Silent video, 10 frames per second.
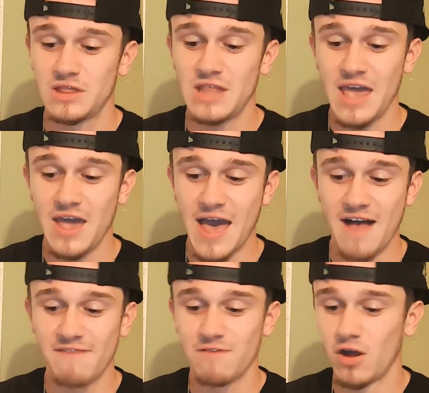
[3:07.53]
They
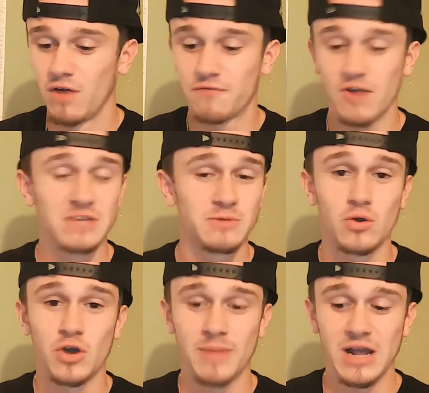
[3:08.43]
have a freshman
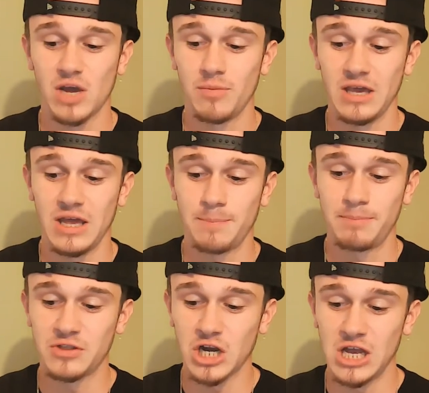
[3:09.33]
quarterback coming in,
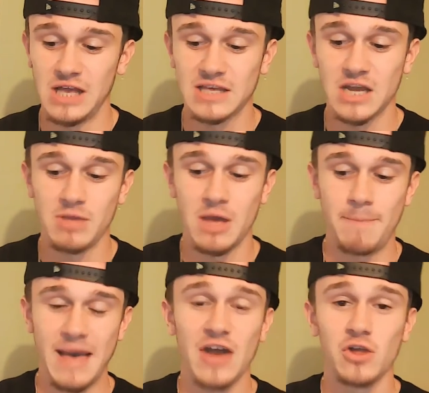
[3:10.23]
but it's going to be a
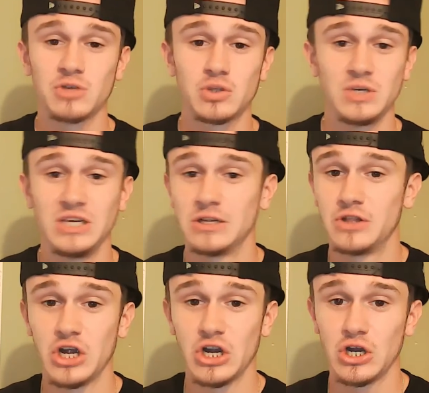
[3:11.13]
battle between
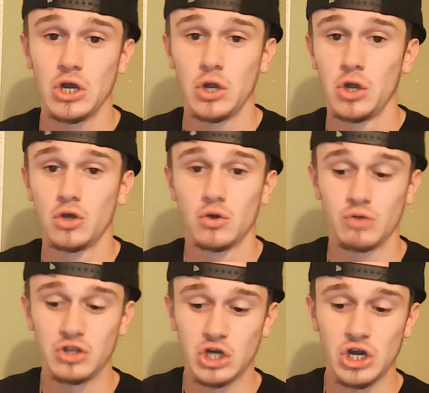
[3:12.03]
their
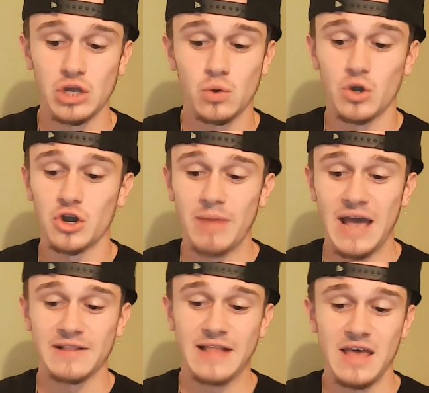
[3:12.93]
returning
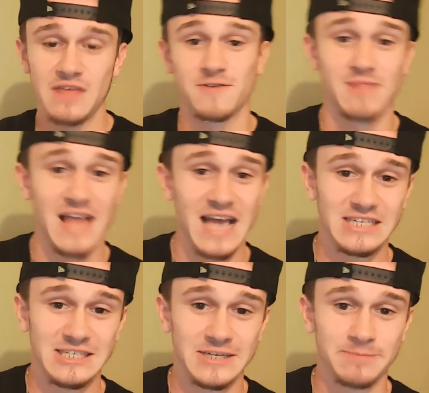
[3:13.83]
quarterback that is from
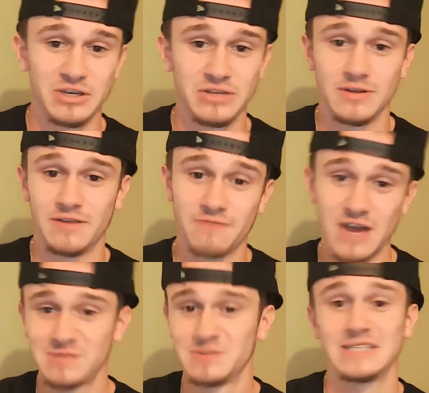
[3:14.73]
last year, but a
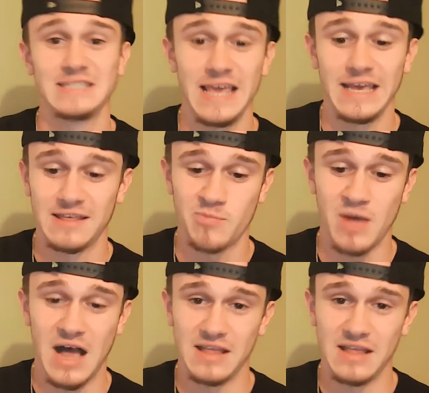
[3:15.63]
freshman's going to take his spot,